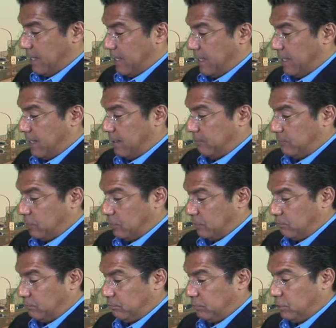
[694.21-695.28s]

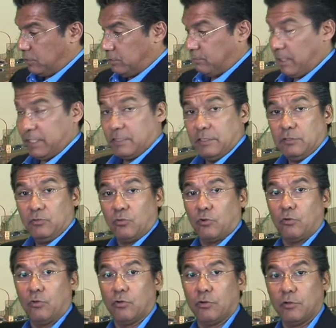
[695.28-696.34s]
You can make this a work
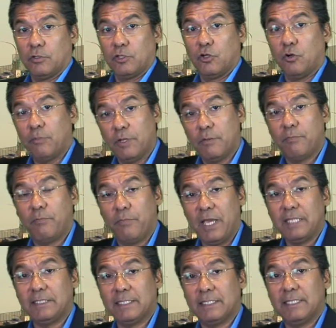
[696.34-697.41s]
order, but
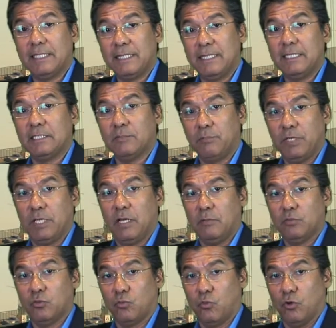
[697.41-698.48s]
basically this
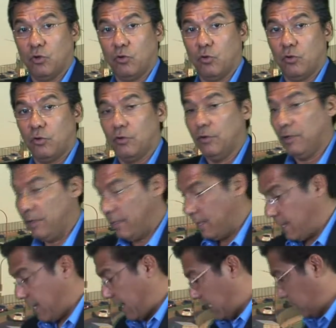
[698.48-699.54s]
becomes a work order.
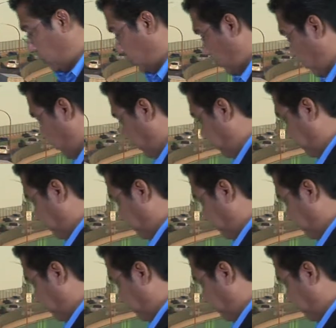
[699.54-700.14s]
And so